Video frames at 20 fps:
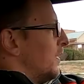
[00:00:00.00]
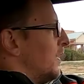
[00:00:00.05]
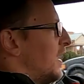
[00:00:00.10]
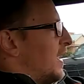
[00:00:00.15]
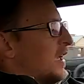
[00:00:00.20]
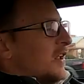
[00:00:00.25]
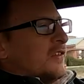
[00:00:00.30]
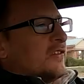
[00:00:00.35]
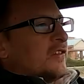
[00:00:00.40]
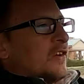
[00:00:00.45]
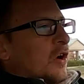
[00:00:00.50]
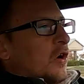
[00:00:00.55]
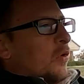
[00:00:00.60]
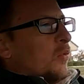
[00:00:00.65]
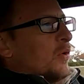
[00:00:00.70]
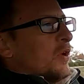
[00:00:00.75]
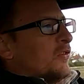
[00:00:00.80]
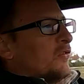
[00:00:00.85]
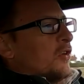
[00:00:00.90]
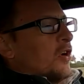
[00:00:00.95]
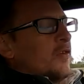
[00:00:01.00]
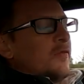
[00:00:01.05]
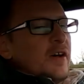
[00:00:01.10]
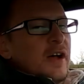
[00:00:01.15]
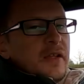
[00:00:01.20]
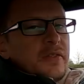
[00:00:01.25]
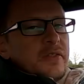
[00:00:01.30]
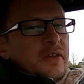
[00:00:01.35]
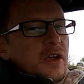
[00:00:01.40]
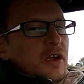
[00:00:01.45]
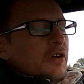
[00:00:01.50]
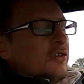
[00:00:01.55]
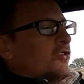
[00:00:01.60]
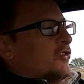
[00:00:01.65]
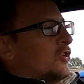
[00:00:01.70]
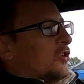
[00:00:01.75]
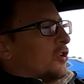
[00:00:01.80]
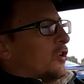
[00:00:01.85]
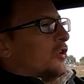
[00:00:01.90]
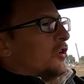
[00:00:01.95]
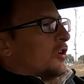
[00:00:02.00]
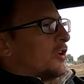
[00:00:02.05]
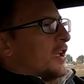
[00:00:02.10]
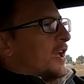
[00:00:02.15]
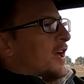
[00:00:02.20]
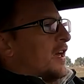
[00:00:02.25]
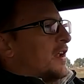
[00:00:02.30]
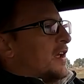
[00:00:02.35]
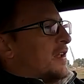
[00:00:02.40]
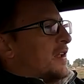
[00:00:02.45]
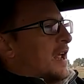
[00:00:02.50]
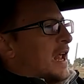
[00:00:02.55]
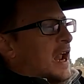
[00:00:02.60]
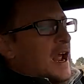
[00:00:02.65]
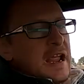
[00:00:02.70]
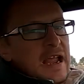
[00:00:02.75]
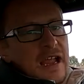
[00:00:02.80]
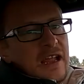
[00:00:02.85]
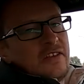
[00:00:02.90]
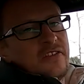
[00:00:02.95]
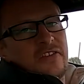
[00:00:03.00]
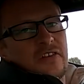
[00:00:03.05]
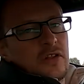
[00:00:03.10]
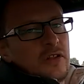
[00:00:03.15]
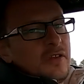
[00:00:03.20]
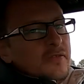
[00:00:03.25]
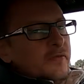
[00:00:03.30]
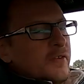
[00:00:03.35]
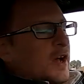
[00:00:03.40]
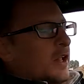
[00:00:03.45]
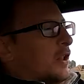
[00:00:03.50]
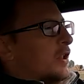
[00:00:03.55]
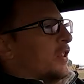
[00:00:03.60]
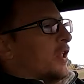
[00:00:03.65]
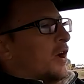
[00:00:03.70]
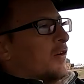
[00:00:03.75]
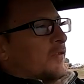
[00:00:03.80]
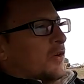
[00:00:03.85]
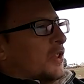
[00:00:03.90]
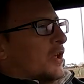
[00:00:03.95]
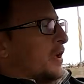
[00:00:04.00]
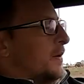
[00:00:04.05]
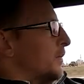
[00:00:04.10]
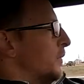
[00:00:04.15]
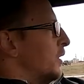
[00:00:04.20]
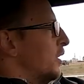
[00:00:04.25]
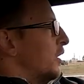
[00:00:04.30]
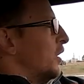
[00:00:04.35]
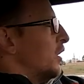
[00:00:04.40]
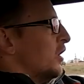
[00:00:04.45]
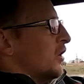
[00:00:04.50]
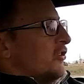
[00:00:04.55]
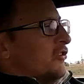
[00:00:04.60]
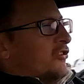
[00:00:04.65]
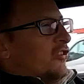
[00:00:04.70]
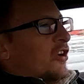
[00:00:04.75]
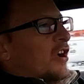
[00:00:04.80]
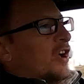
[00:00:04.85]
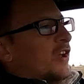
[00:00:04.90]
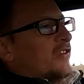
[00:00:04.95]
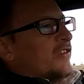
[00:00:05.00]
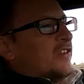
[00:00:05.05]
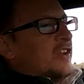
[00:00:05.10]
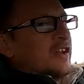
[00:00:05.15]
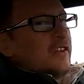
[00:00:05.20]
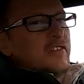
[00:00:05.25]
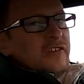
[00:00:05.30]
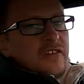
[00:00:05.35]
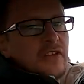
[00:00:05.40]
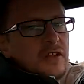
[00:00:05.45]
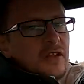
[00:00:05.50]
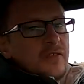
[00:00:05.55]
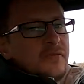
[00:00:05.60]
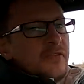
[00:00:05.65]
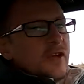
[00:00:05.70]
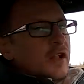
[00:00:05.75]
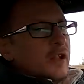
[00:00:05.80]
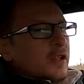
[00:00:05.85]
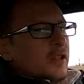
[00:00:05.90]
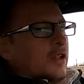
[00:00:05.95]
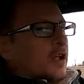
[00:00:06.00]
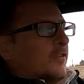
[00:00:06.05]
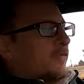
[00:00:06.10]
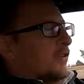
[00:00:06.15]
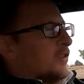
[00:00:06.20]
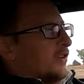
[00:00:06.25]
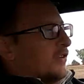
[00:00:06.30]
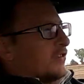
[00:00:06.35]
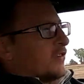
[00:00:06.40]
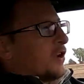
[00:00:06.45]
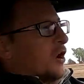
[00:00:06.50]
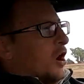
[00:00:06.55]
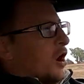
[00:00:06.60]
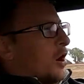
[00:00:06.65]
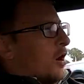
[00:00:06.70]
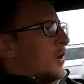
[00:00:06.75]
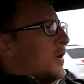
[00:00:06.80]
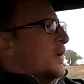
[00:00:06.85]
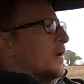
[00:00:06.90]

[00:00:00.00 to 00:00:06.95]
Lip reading: and so we drove out there, took a look at it, and I instantly fell in love with it. Just instantly fell in love with this car.